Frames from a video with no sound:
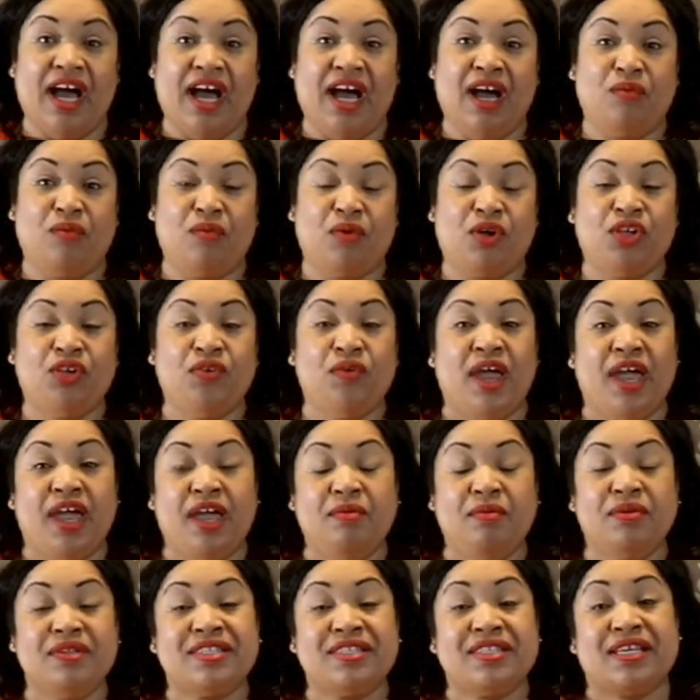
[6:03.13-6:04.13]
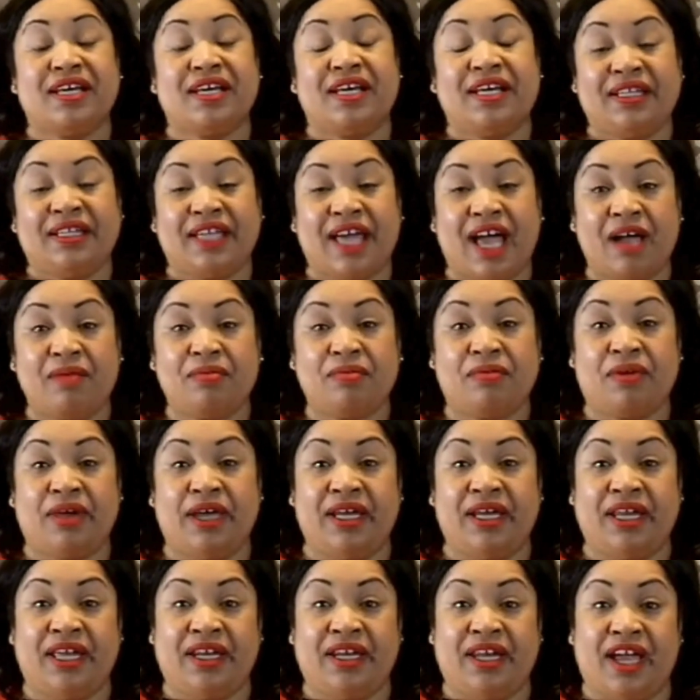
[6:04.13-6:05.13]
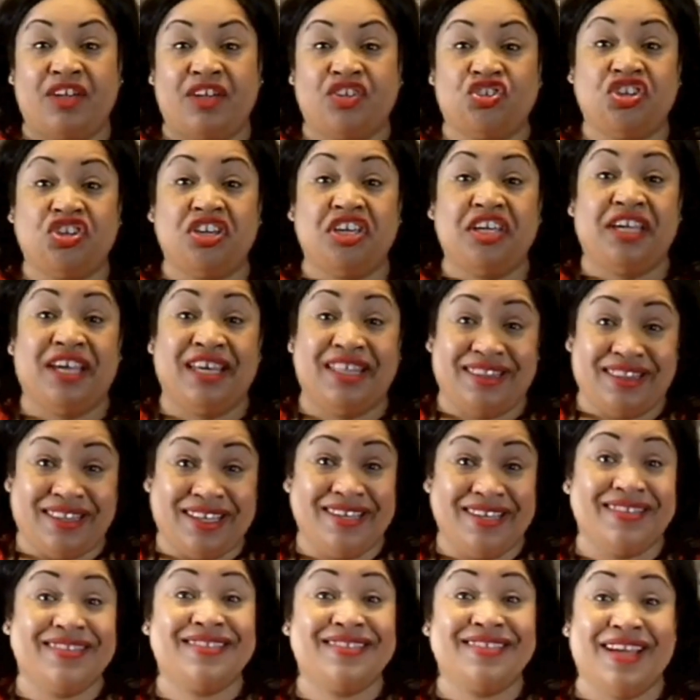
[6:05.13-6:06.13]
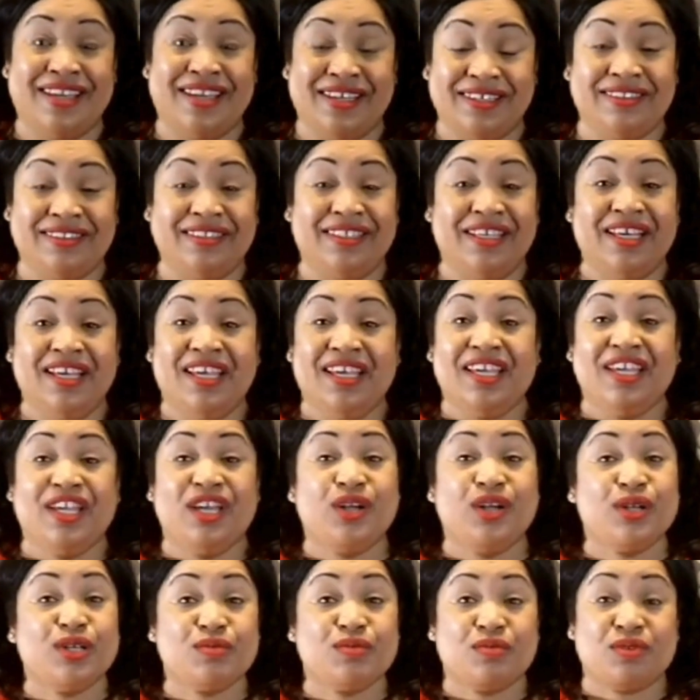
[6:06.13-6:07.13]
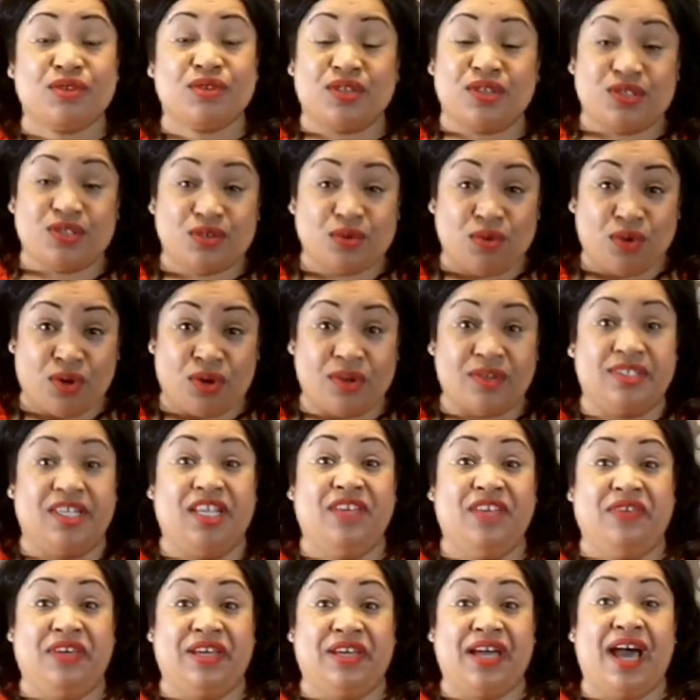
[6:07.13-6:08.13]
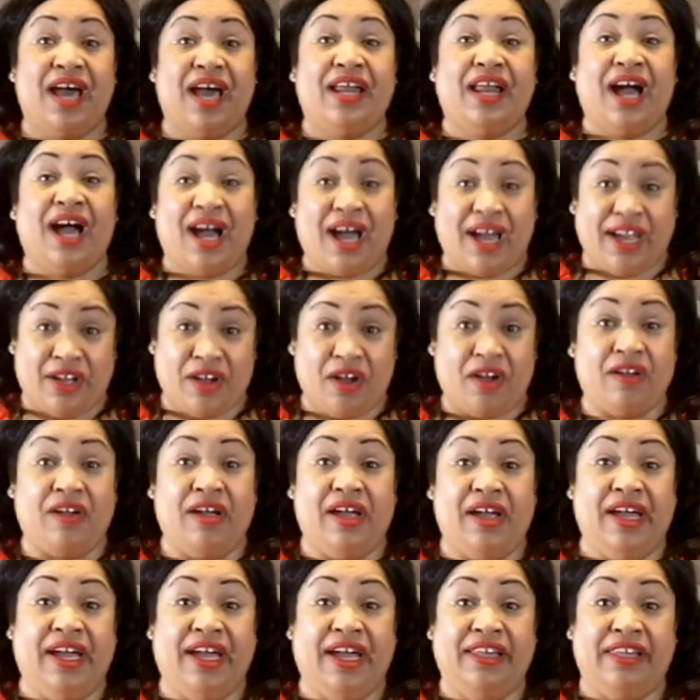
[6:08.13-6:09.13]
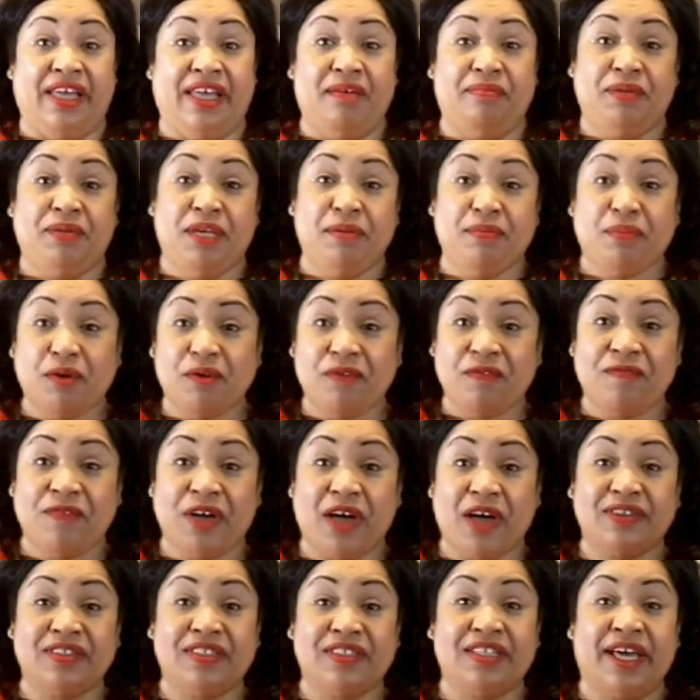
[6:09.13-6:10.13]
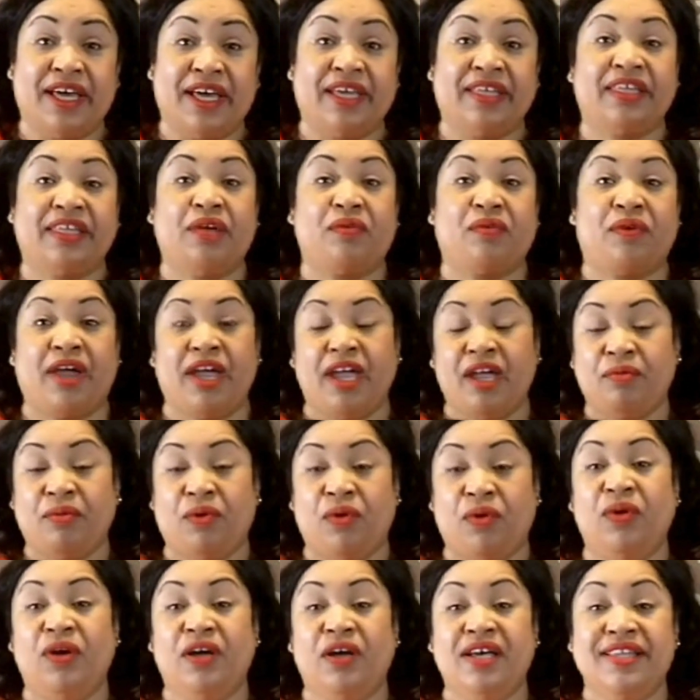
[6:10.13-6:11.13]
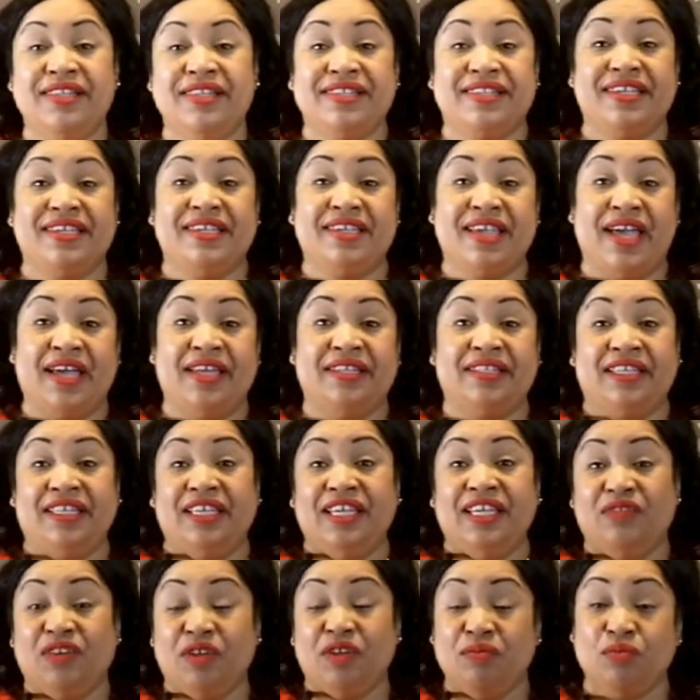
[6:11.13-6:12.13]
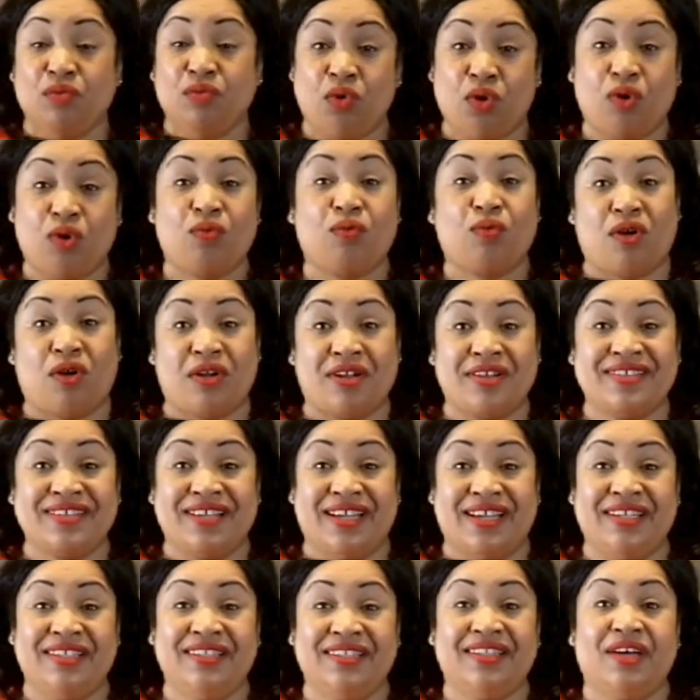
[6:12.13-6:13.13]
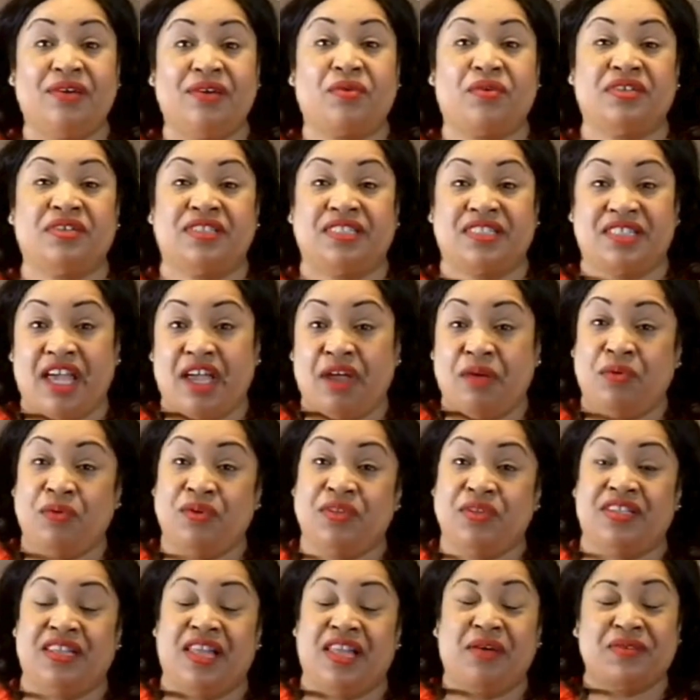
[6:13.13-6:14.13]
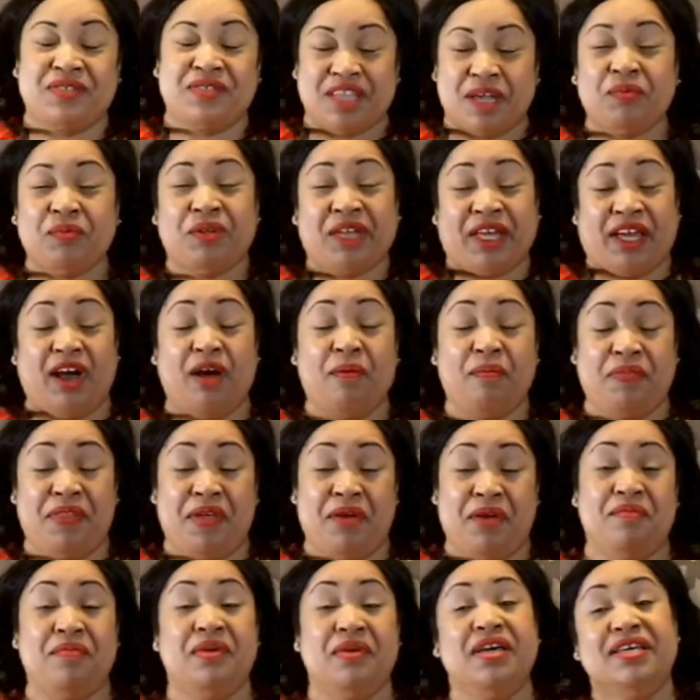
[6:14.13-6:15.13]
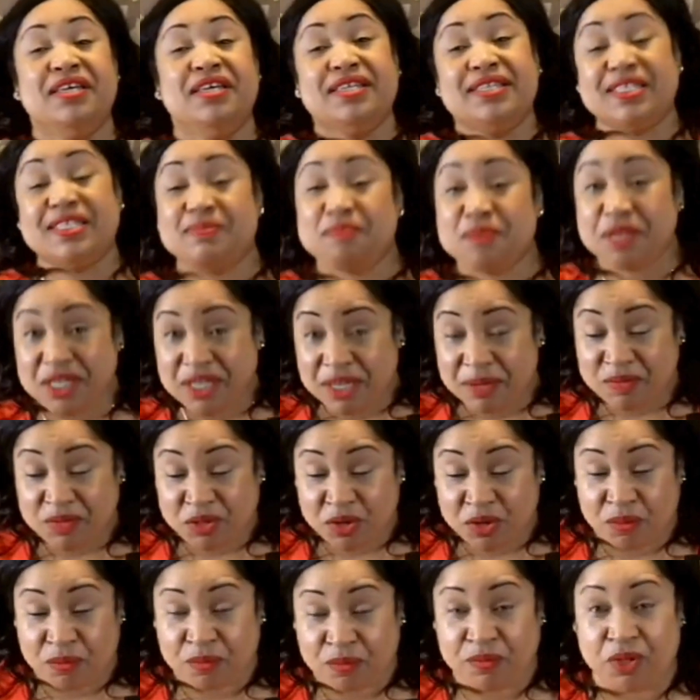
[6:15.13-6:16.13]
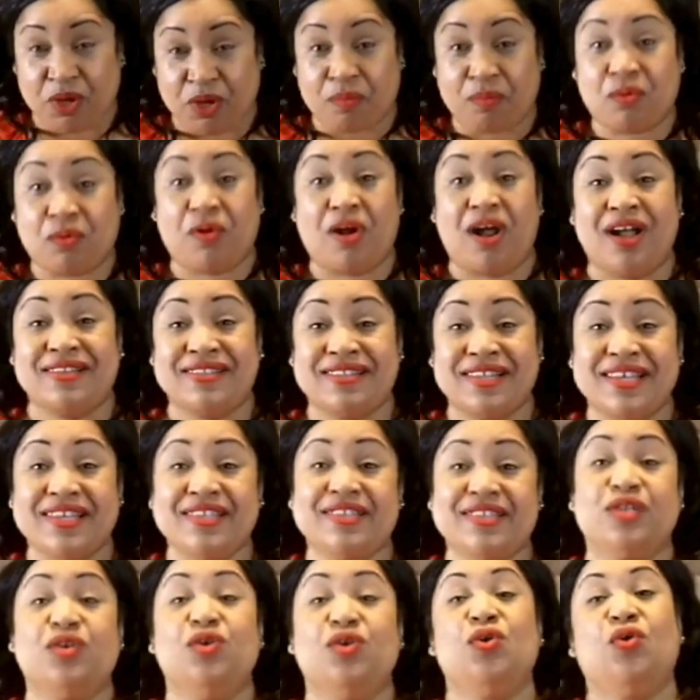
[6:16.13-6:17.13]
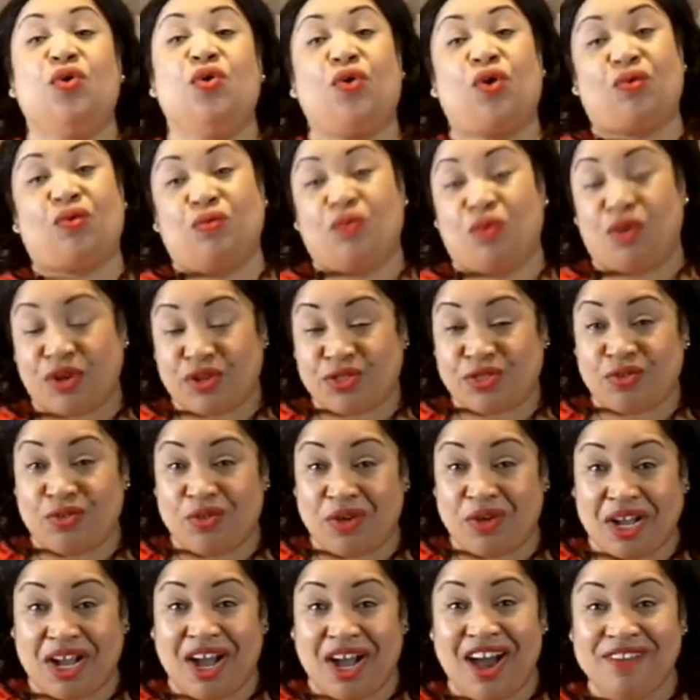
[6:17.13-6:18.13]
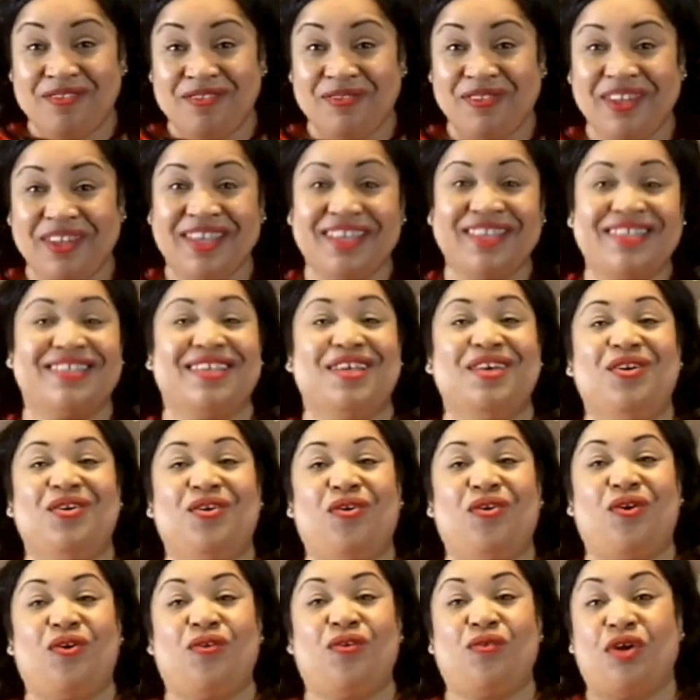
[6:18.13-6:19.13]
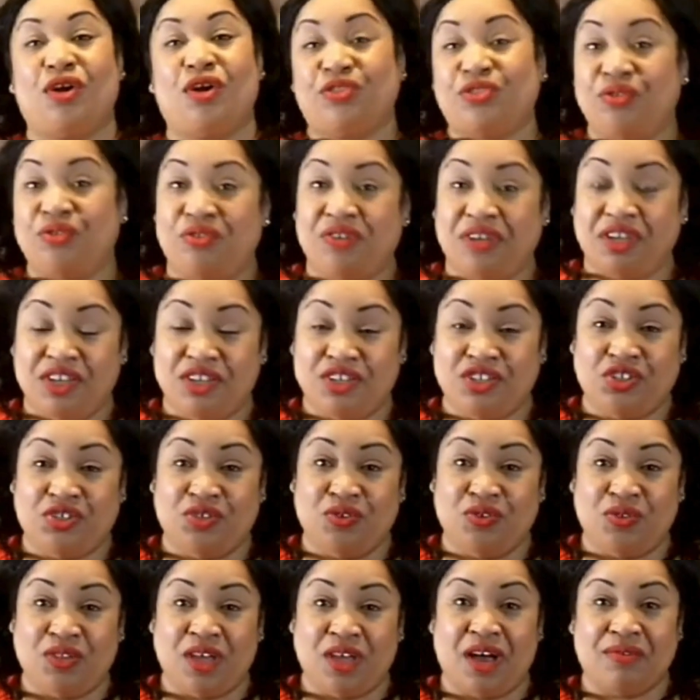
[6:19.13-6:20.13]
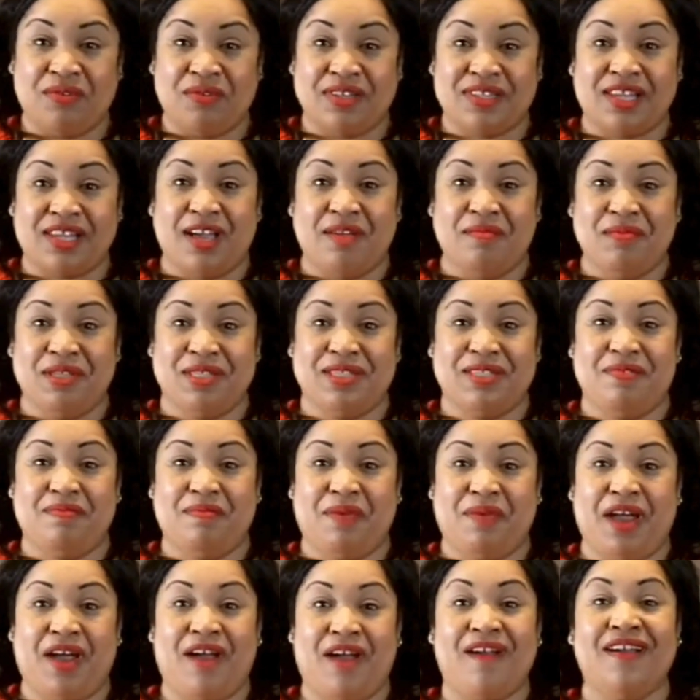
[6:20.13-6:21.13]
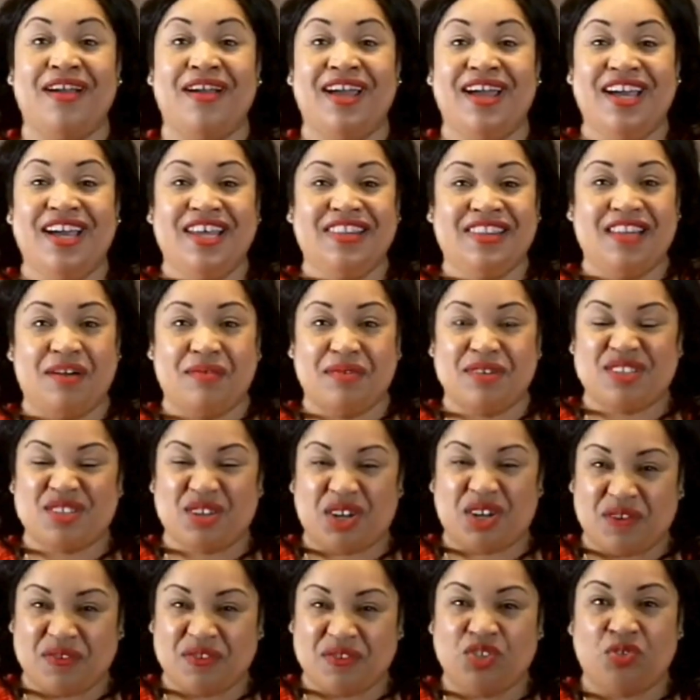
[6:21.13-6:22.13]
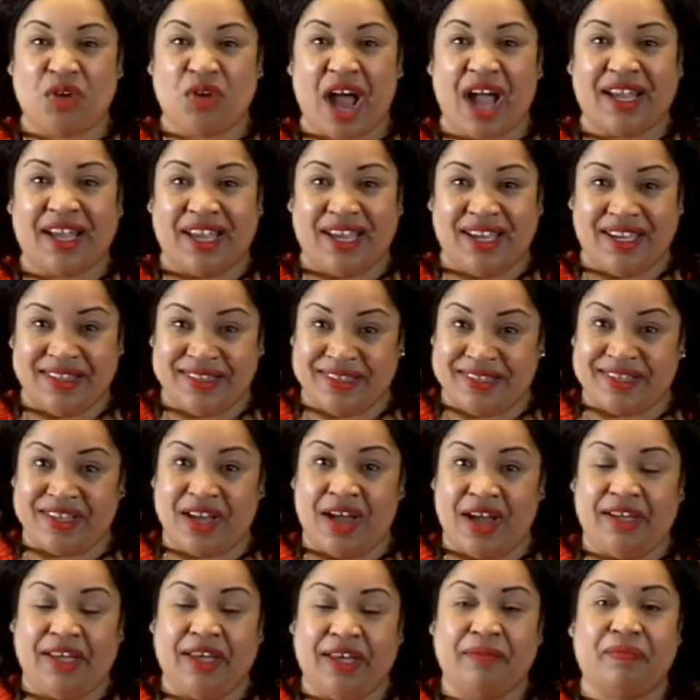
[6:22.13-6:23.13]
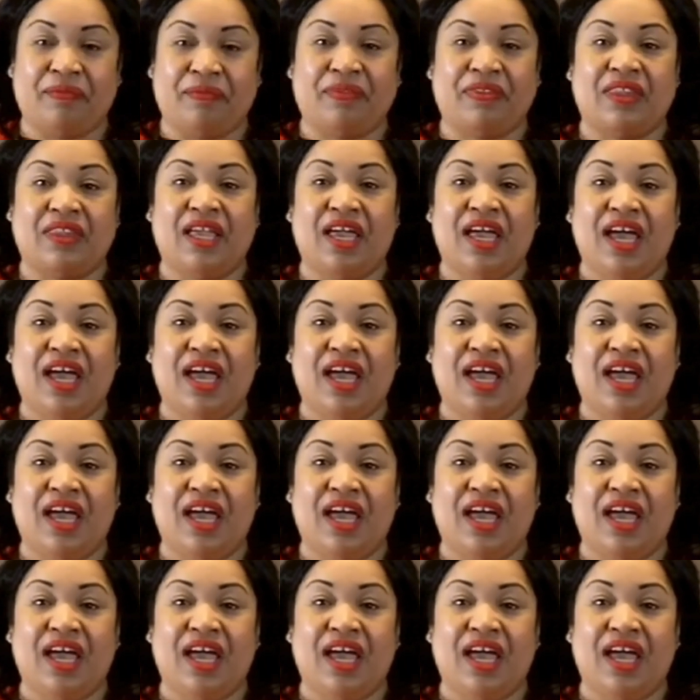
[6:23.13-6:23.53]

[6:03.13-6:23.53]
Were you able to collaborate and actually get things done? Here's where the scores even got higher, and that people felt like they were able to get even more work done that was able to help them speed up their process or work through a conflict or work through an issue that was coming to bear that was sort of dragging and stalling.